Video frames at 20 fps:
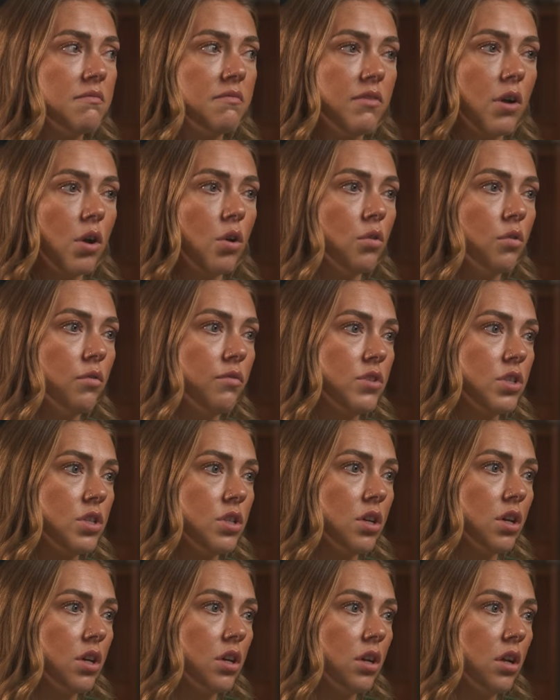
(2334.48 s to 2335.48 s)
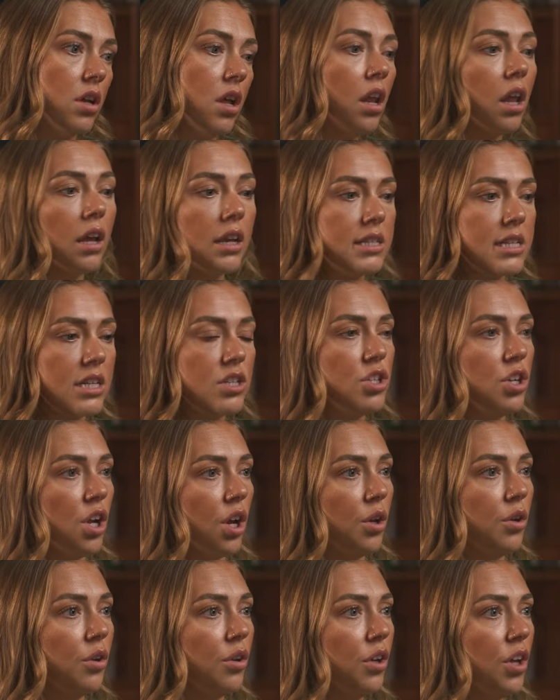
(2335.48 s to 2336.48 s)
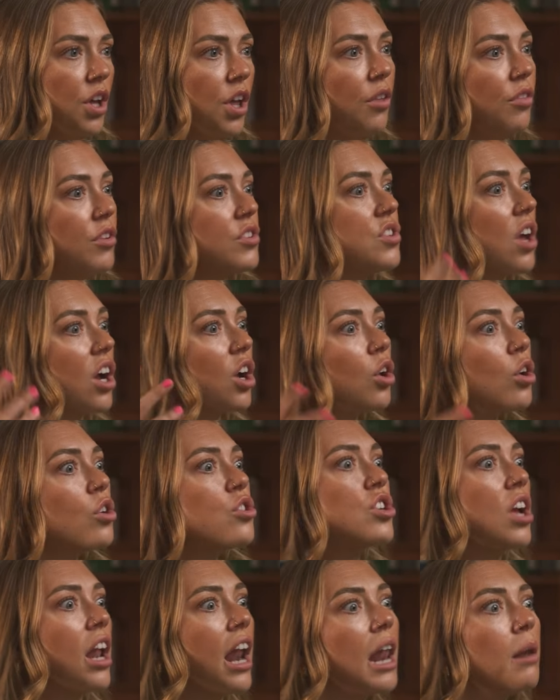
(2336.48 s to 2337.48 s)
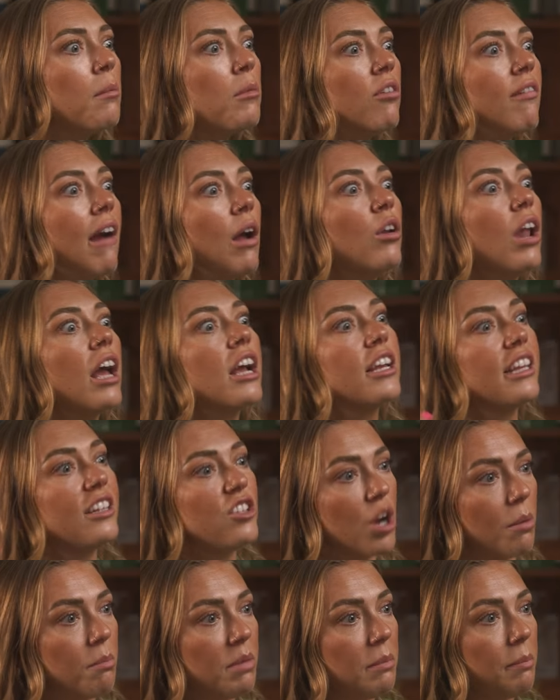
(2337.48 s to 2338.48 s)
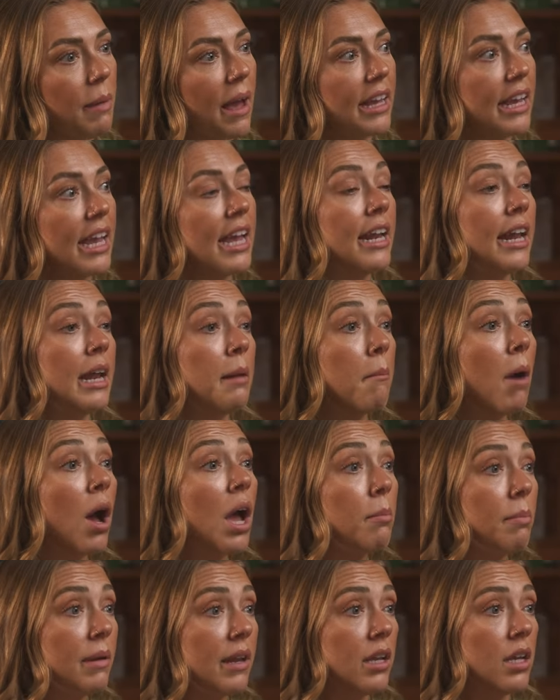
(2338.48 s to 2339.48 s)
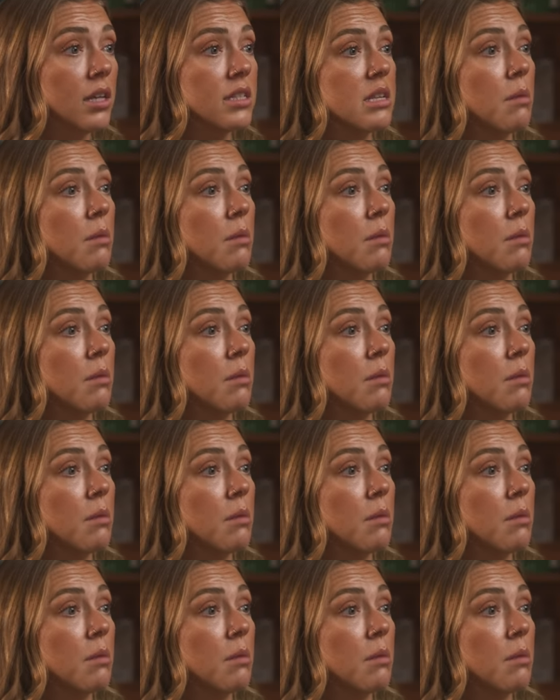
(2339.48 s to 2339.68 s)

involved that, like you said, you know, the psychological element around like jumping back in. And in my opinion,